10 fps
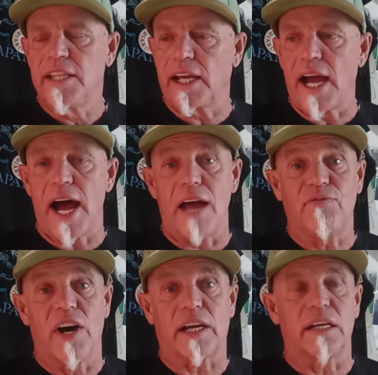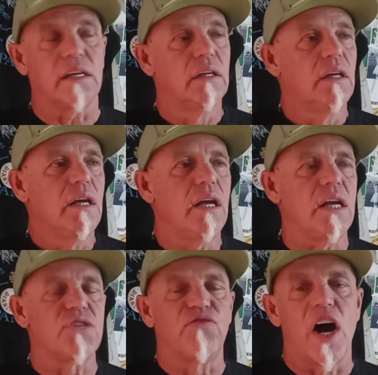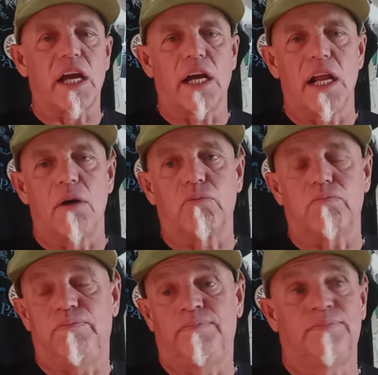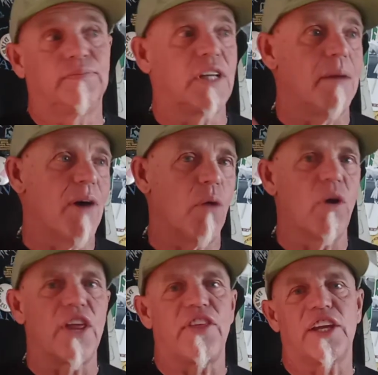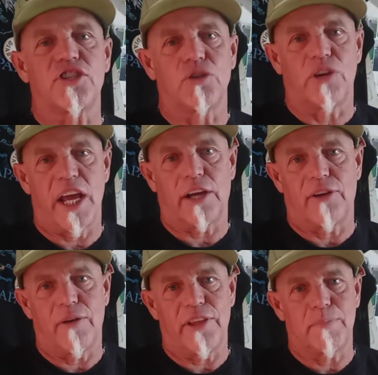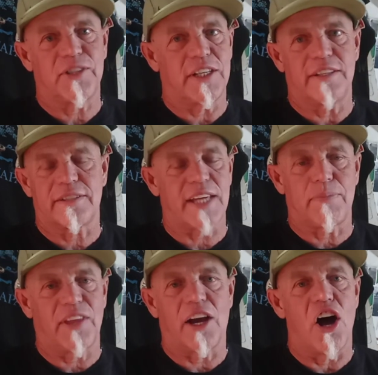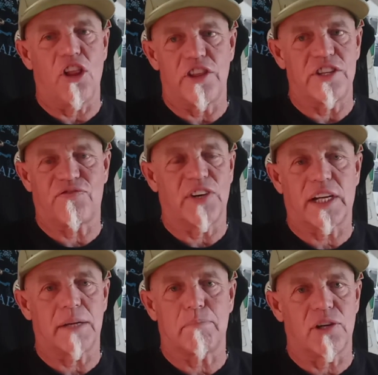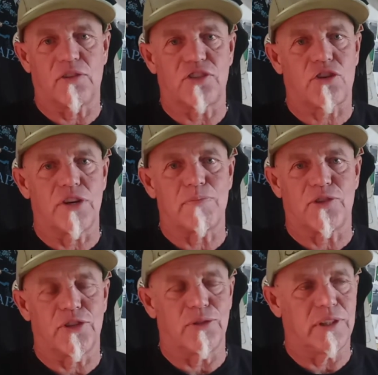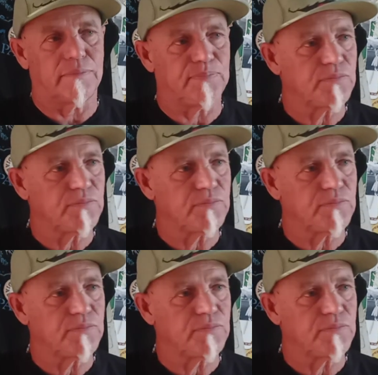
The guy fucking, he's fucking a. Come on, what do you think he's doing hanging around with Epstein? The same thing all of these fucking imperialist creeps are doing.